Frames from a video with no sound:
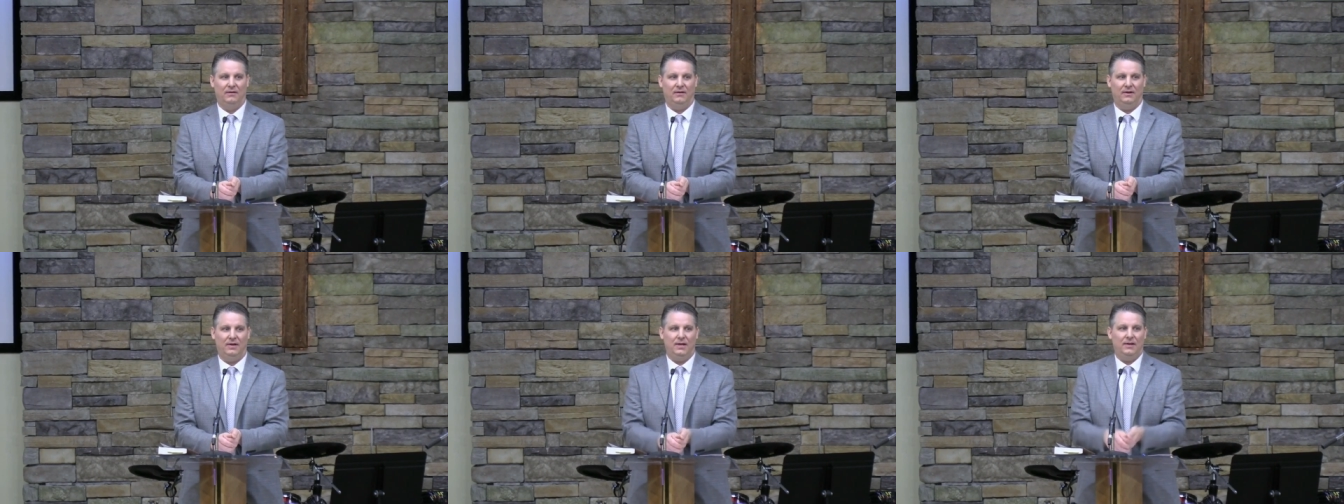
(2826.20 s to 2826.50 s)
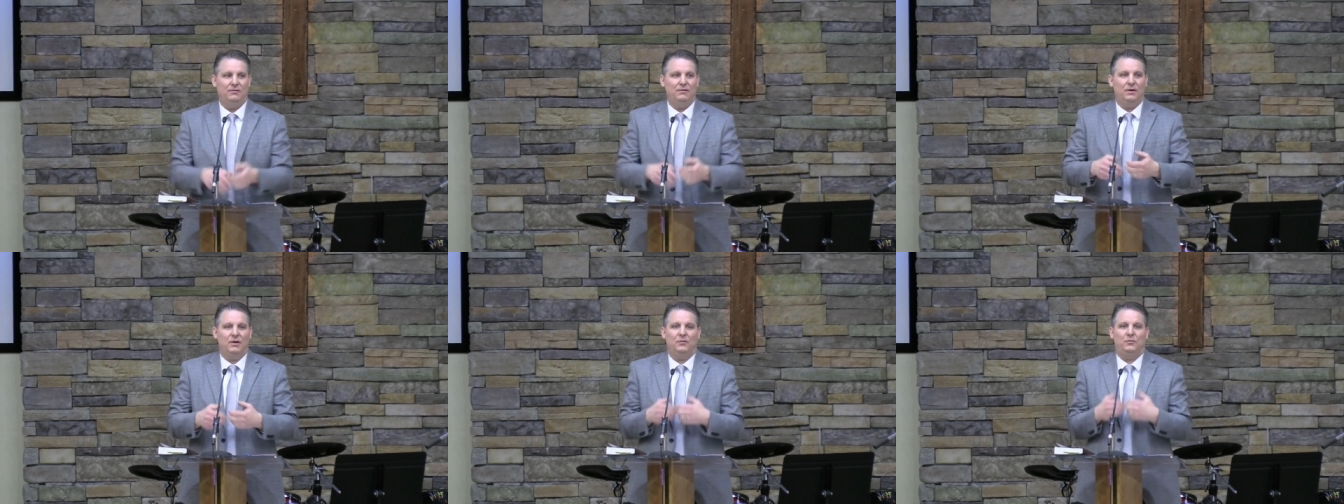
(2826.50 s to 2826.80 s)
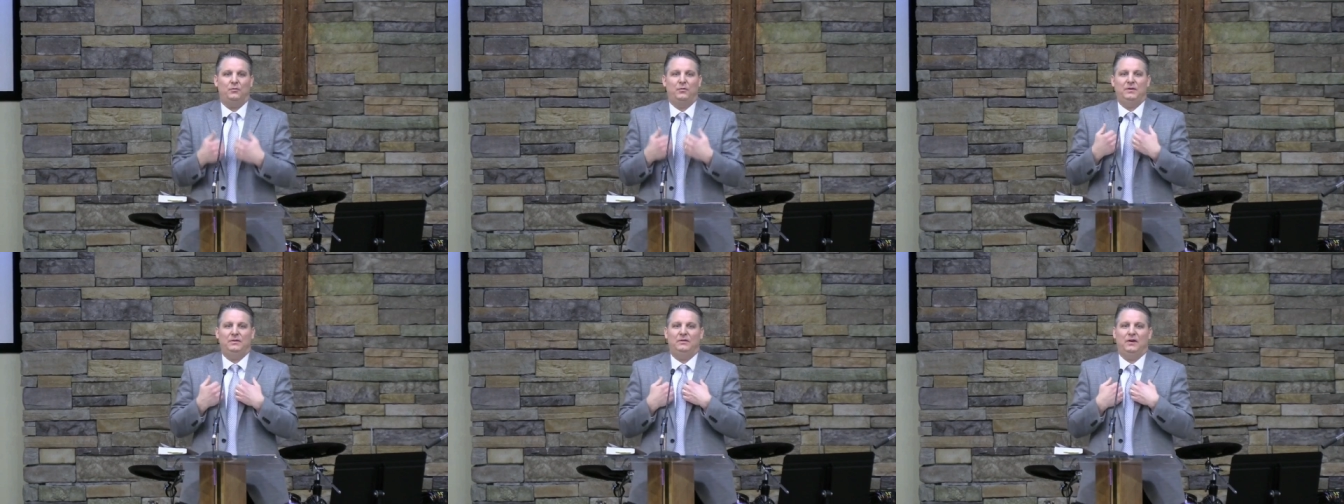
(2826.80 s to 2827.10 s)
Even
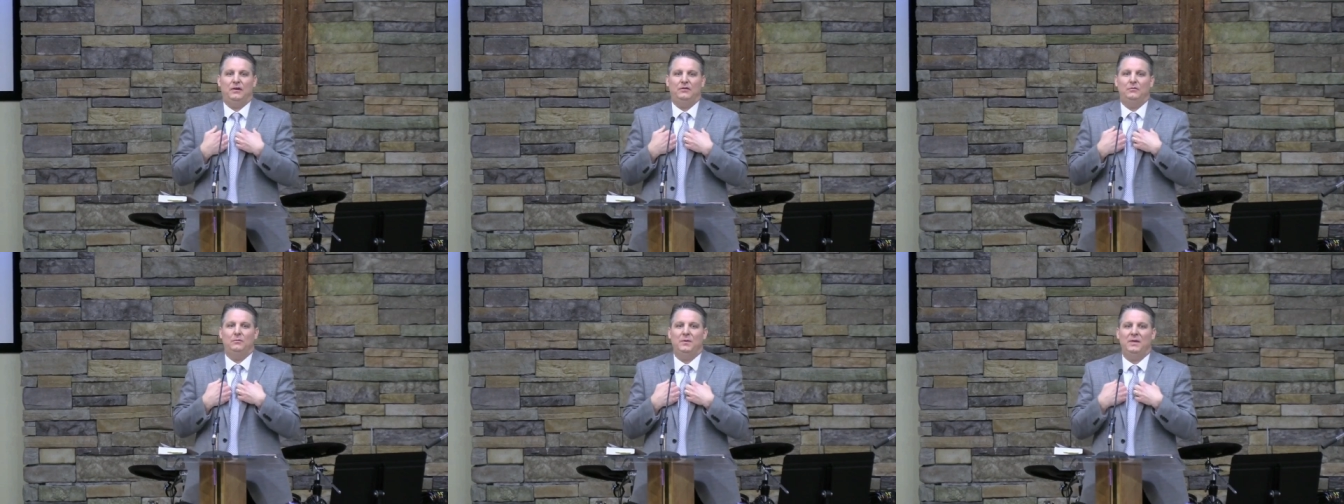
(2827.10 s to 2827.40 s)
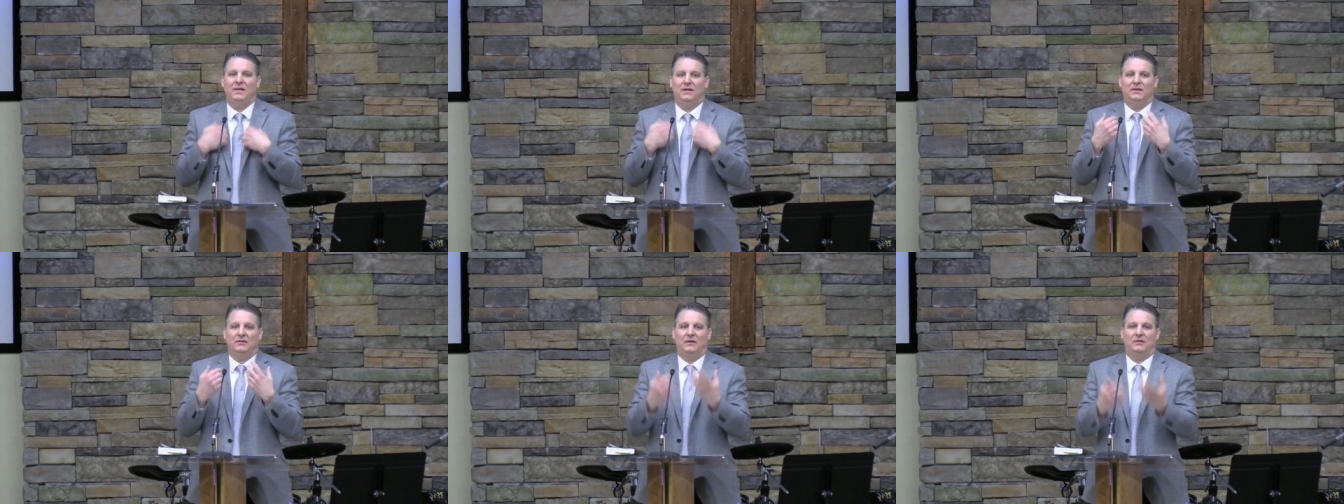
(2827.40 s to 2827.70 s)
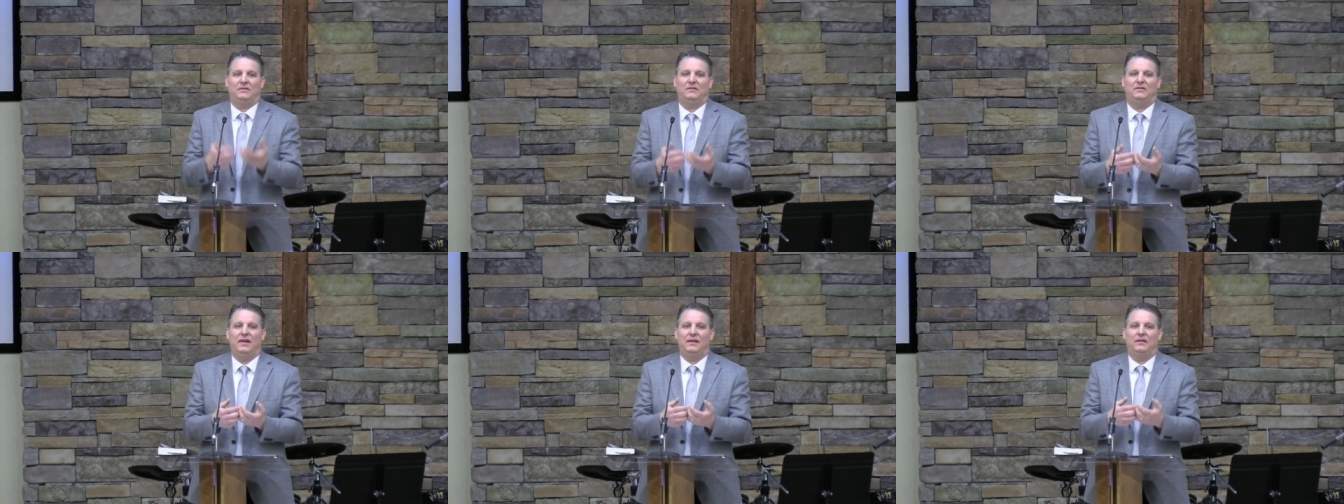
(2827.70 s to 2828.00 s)
if he does mean, in the
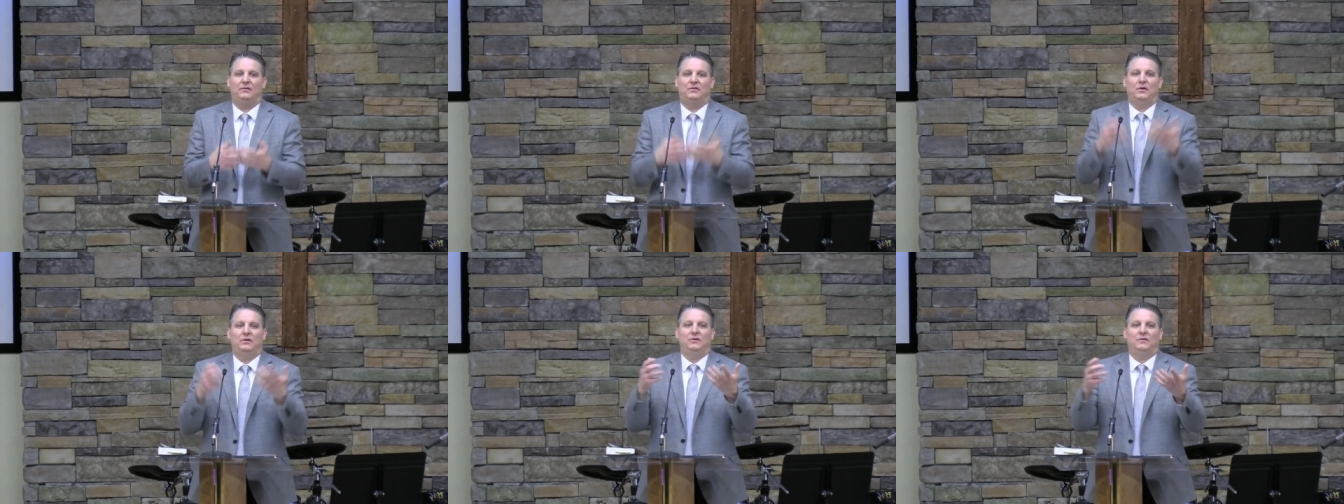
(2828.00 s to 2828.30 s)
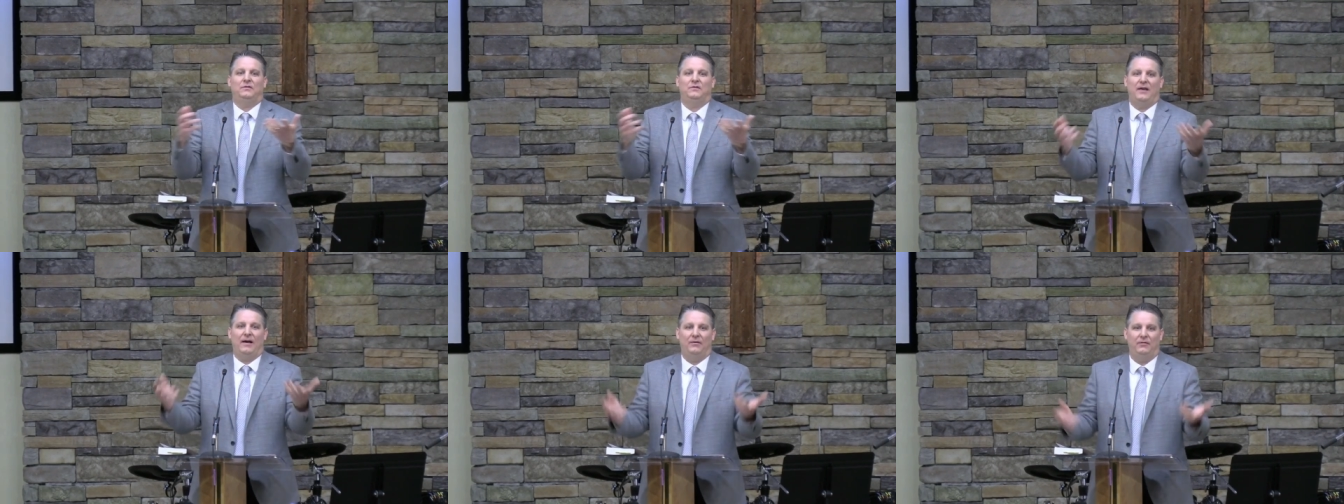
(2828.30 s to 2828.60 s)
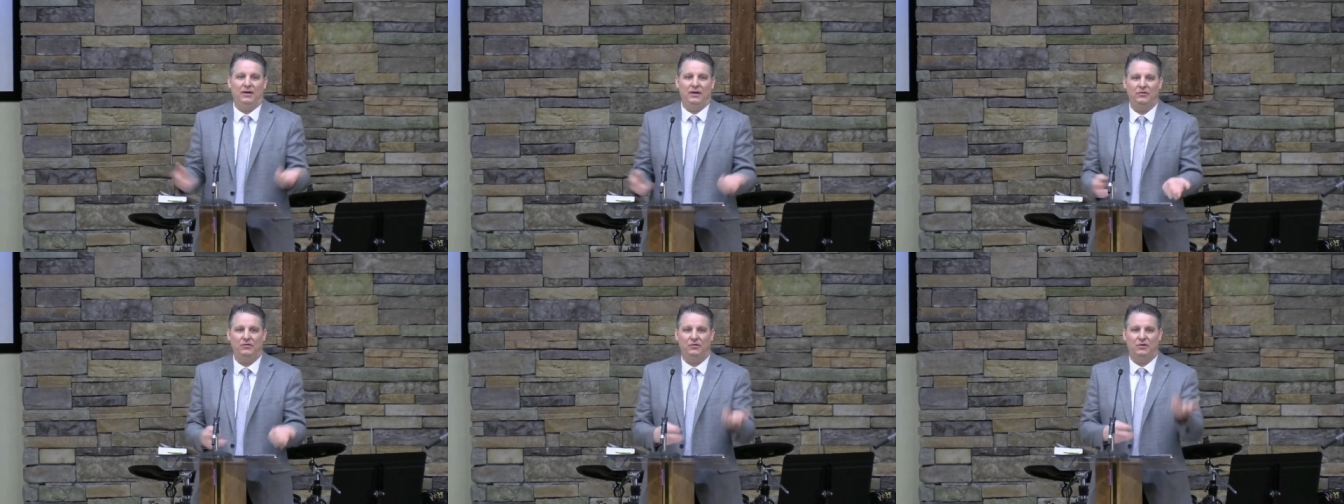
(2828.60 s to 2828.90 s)
sense unto
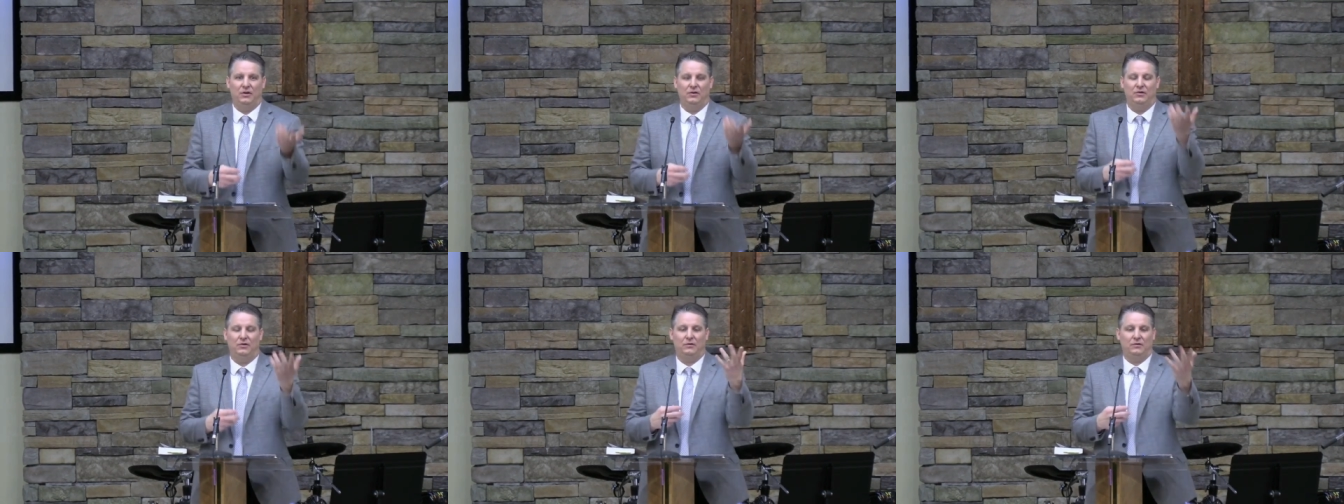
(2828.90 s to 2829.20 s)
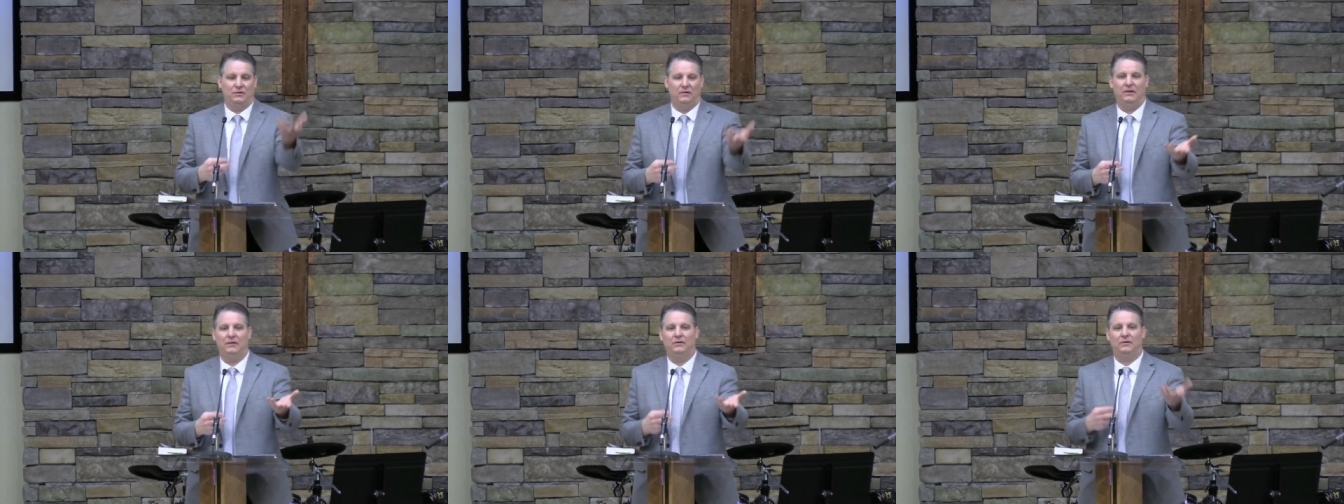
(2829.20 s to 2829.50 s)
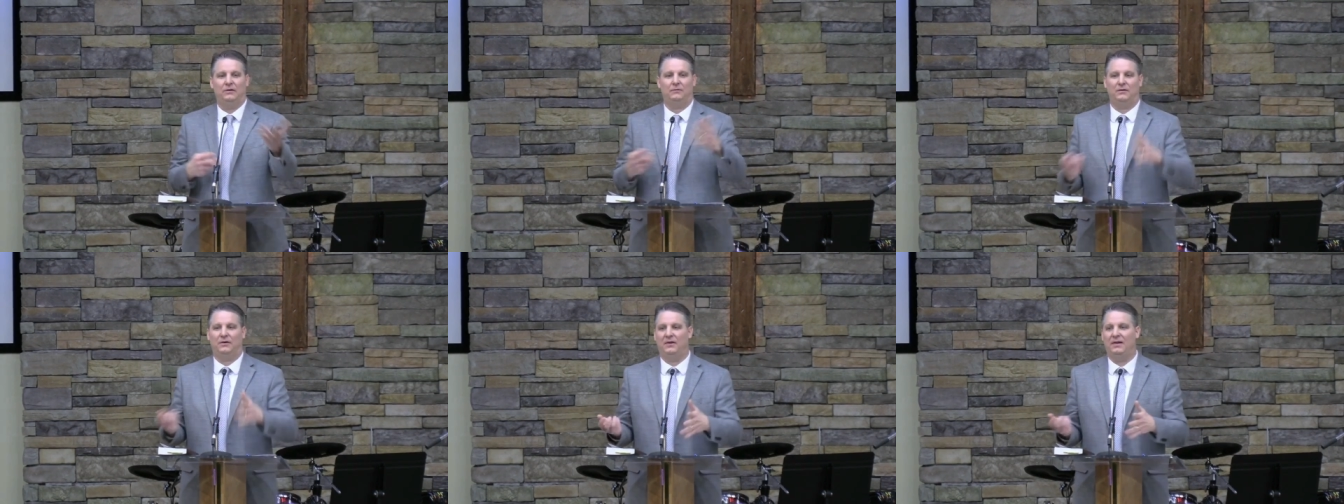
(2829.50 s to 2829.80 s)
salvation, your sins
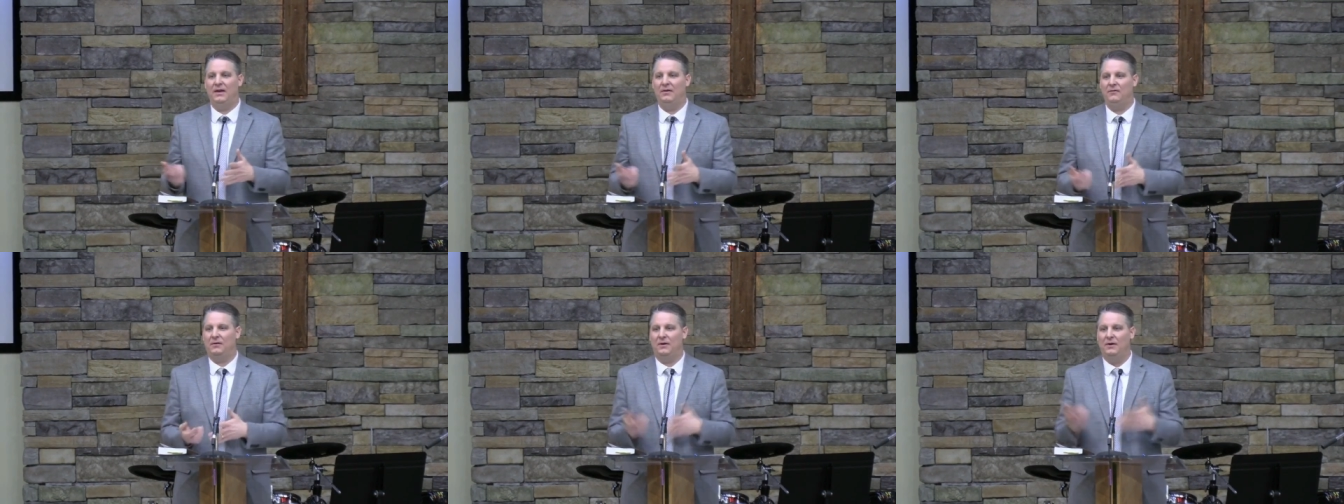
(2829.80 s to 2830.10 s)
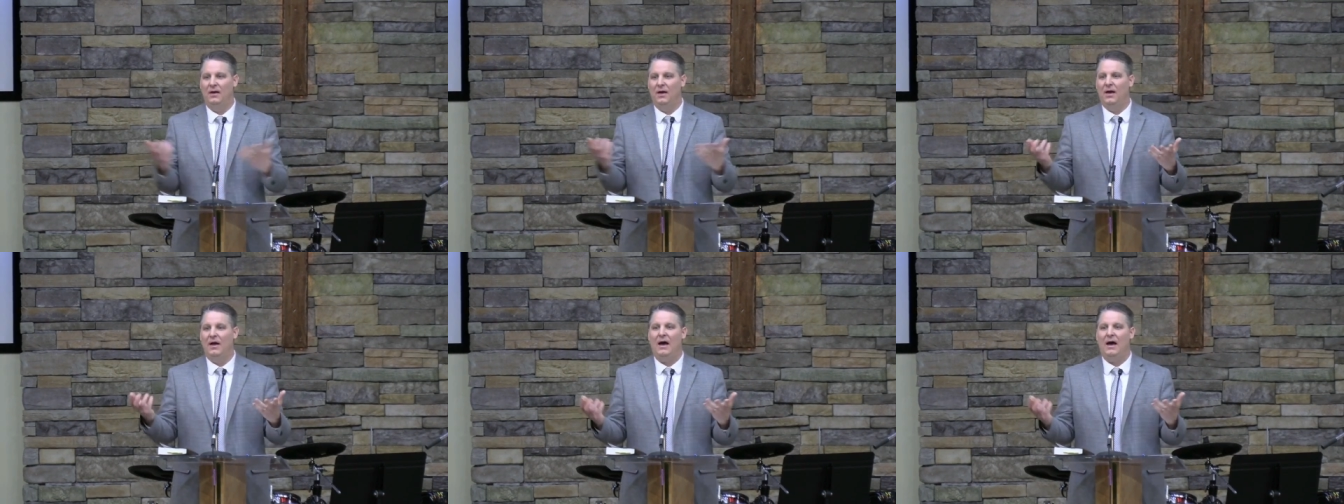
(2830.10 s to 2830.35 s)
are forgiven,